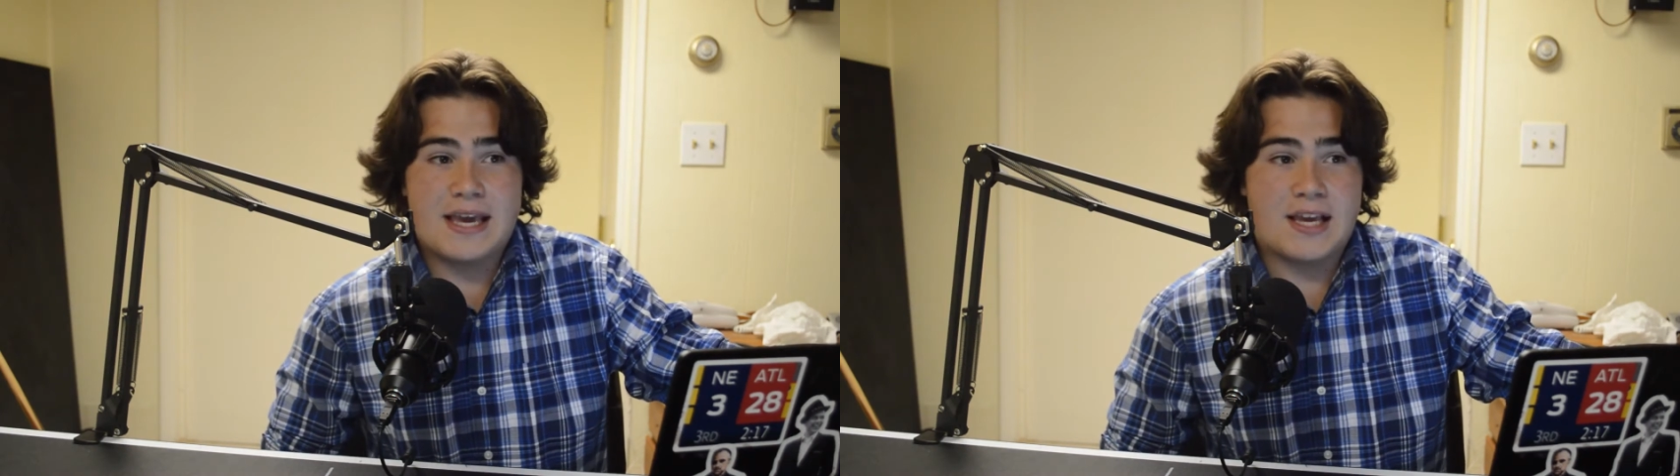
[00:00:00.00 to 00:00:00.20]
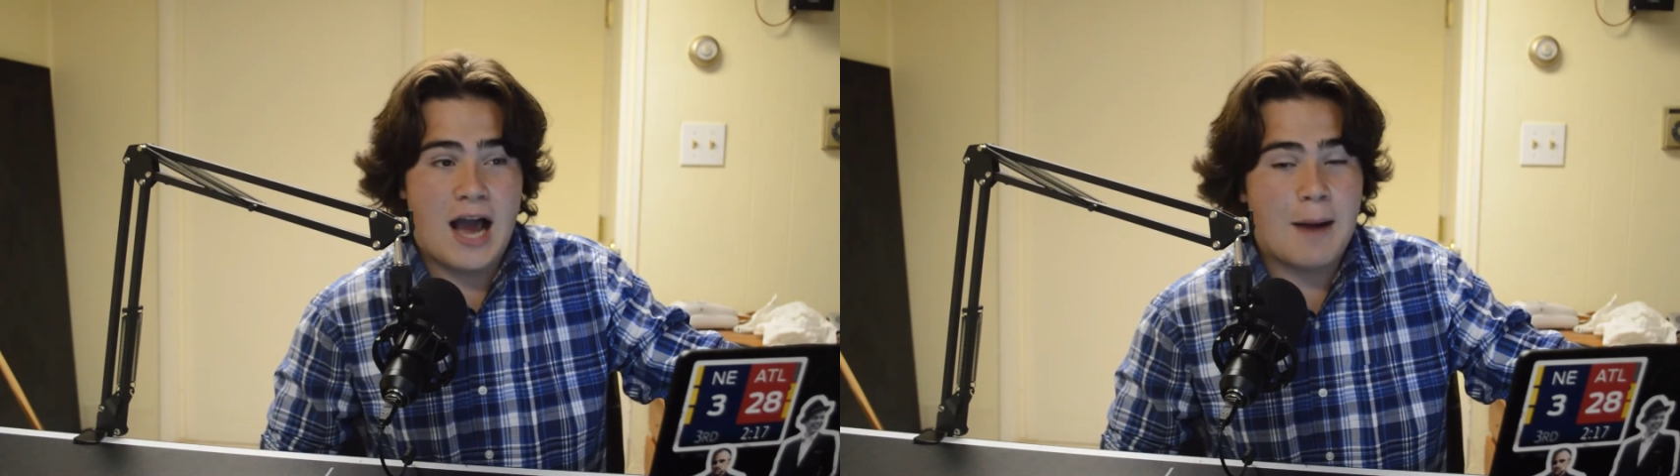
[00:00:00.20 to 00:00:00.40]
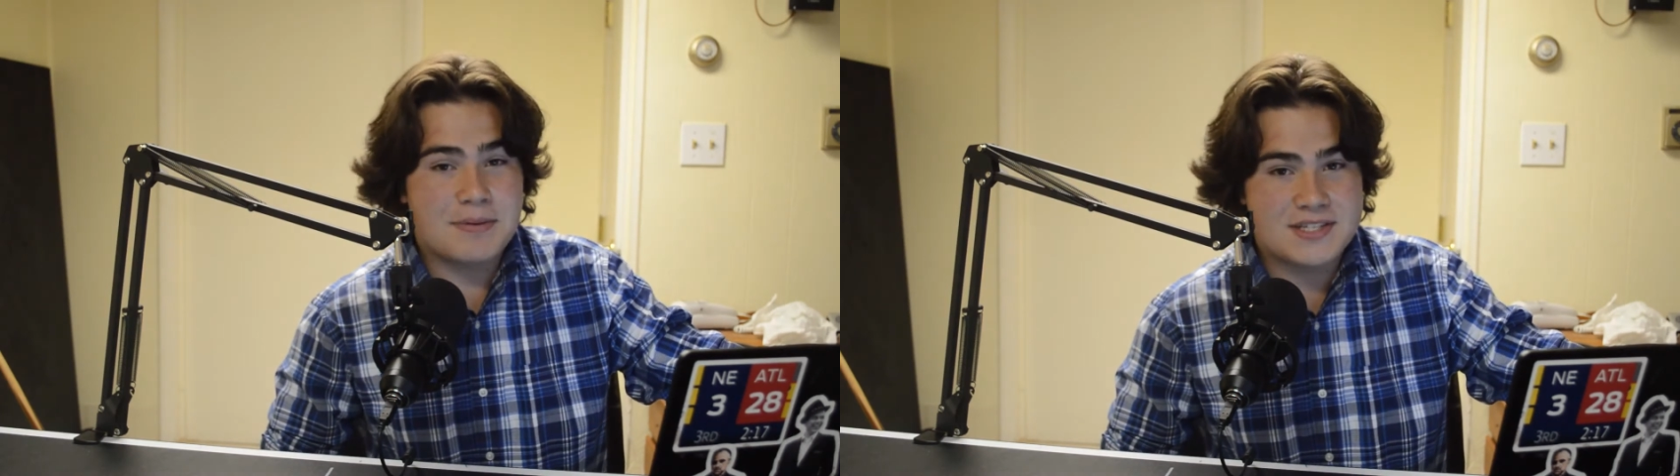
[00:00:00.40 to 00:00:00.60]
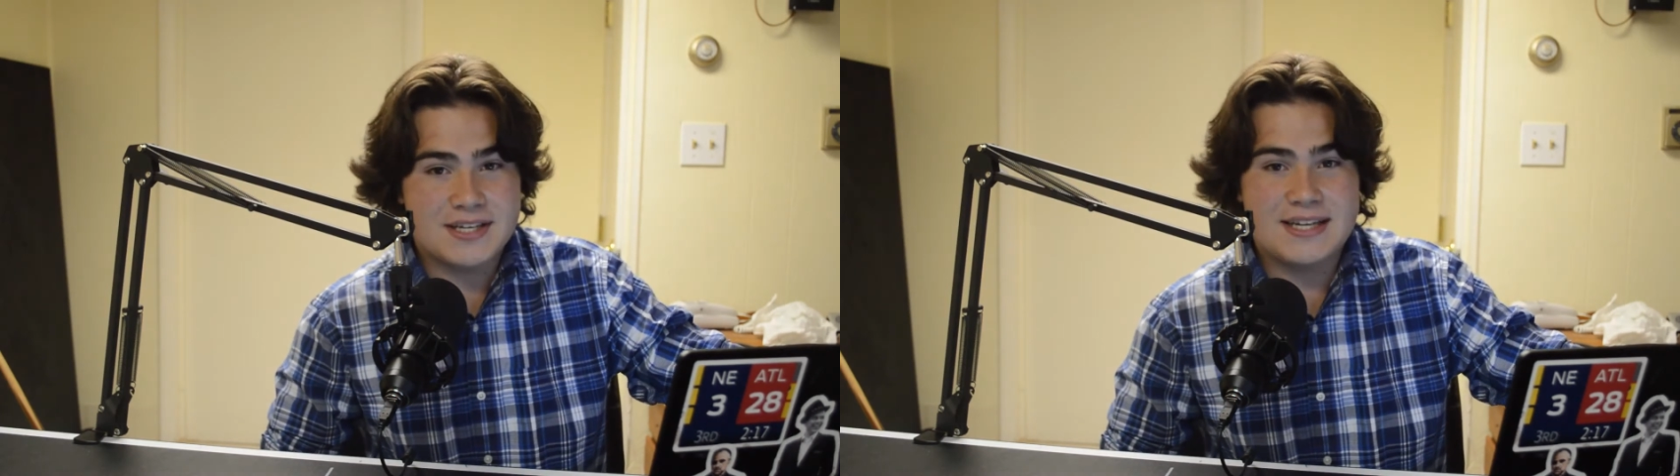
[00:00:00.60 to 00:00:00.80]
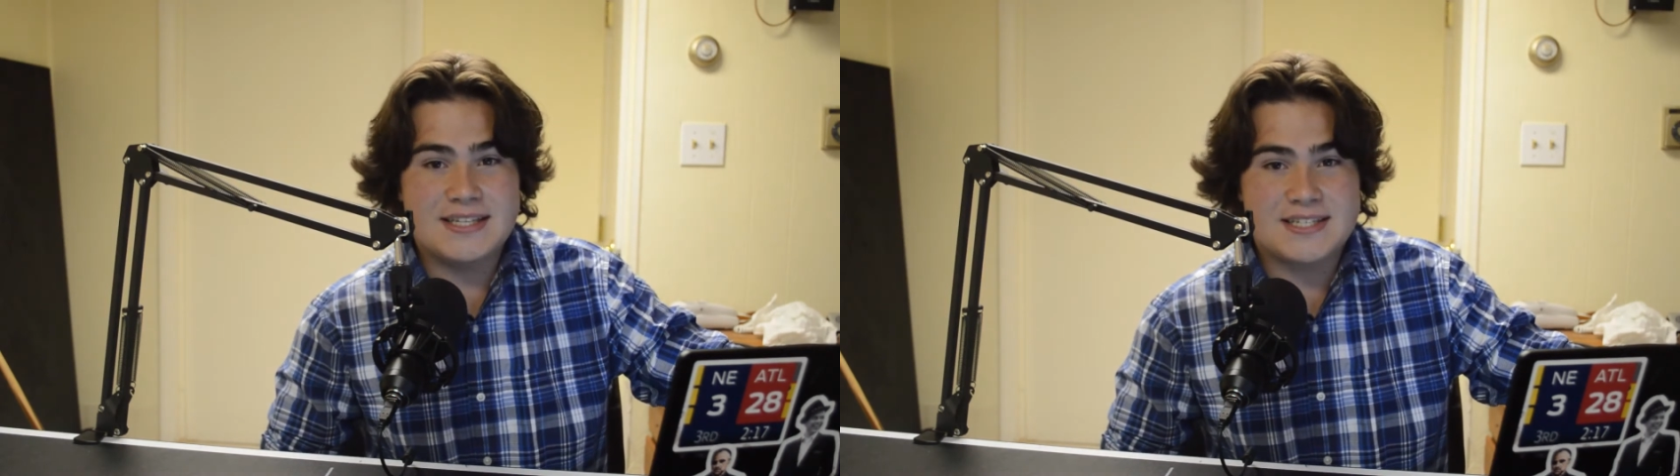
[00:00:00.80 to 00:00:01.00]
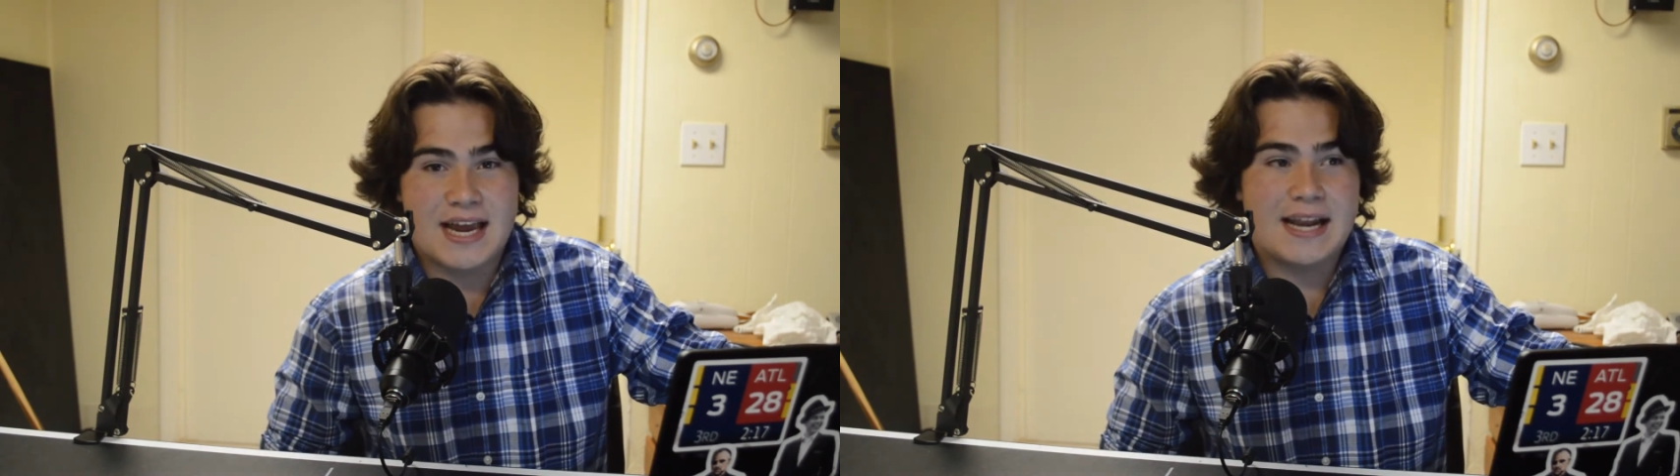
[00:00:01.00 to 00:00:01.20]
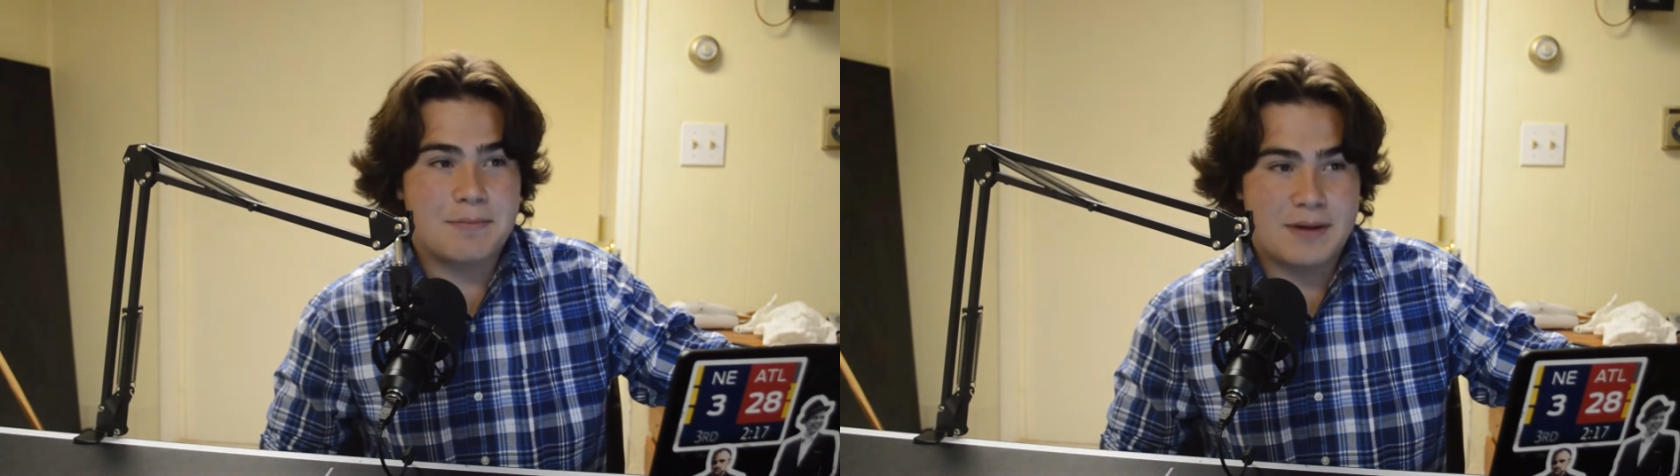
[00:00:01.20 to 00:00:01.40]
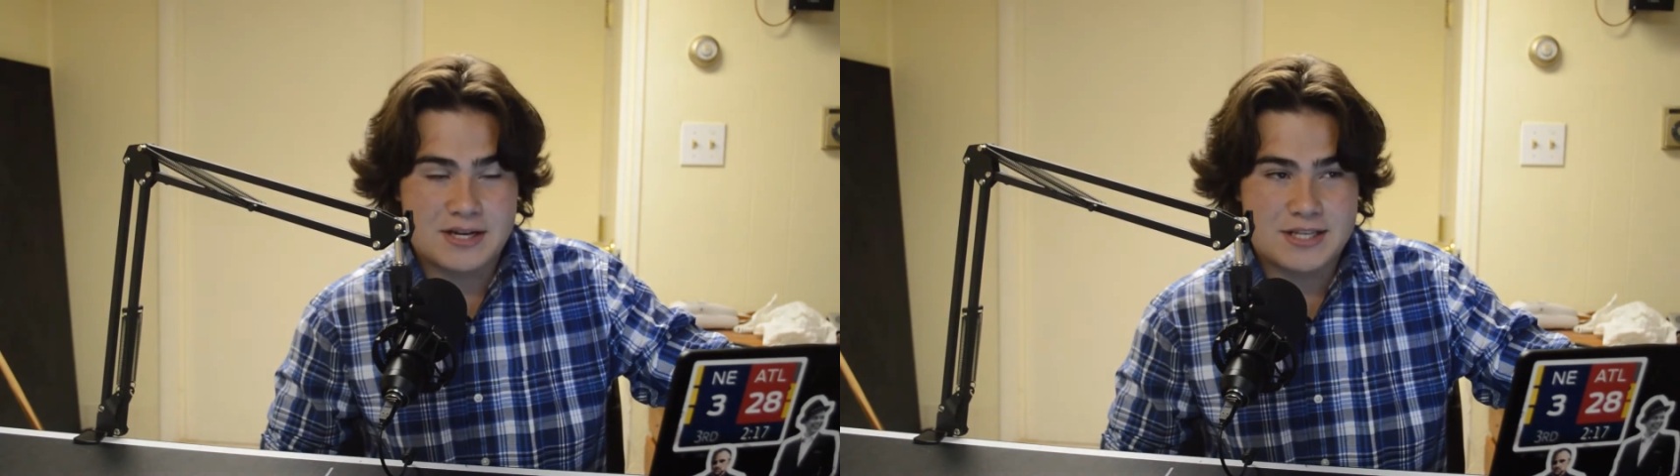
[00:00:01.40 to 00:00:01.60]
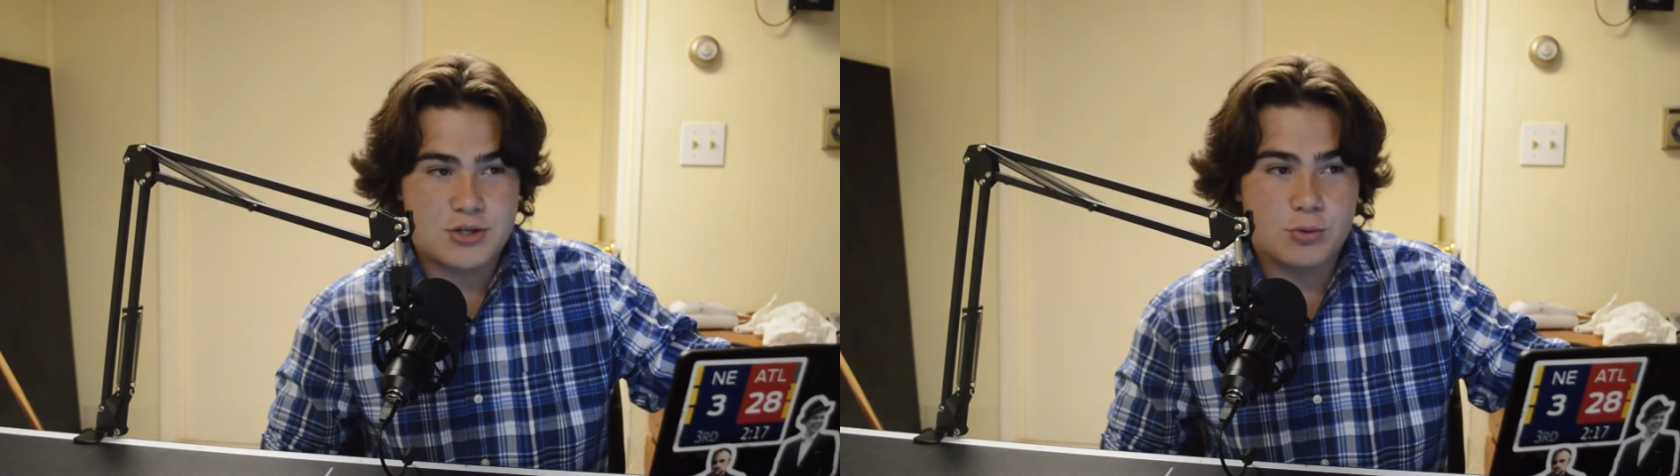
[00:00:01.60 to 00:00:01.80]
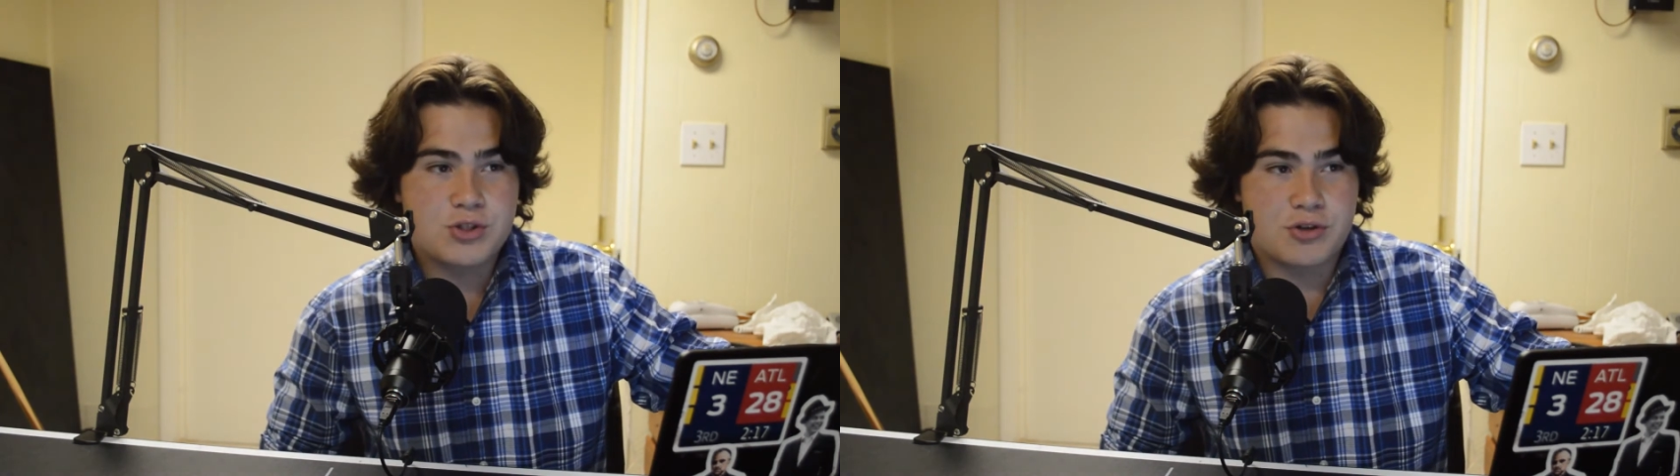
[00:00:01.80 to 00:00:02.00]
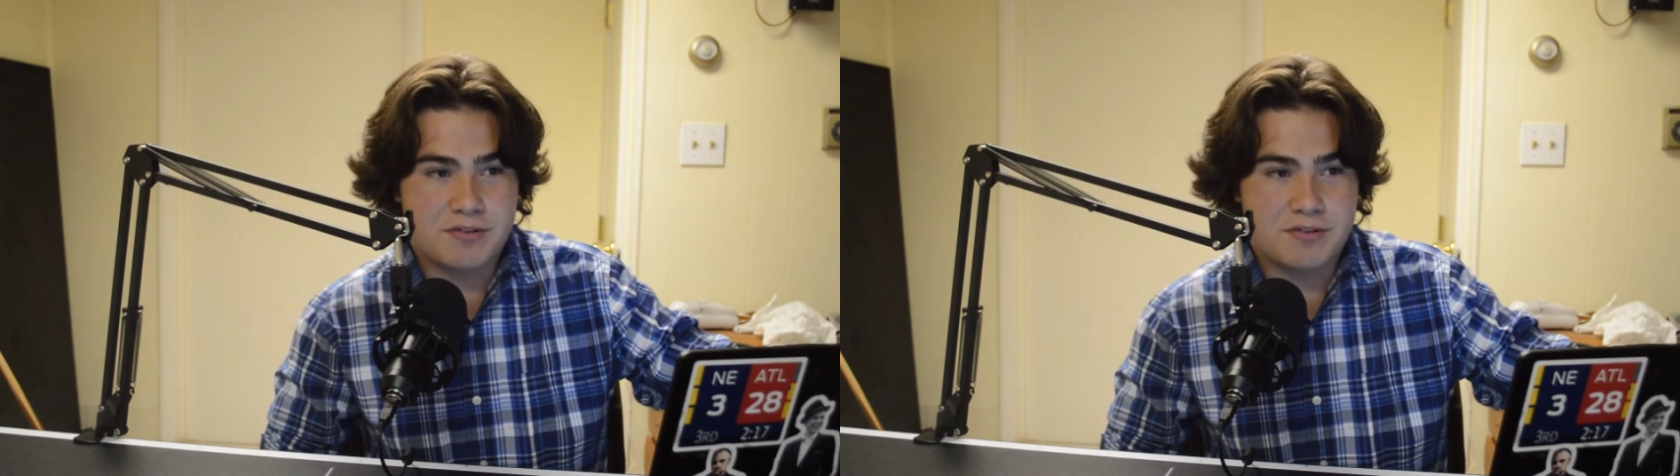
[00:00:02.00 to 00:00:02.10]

incompetent in signing players that don't deserve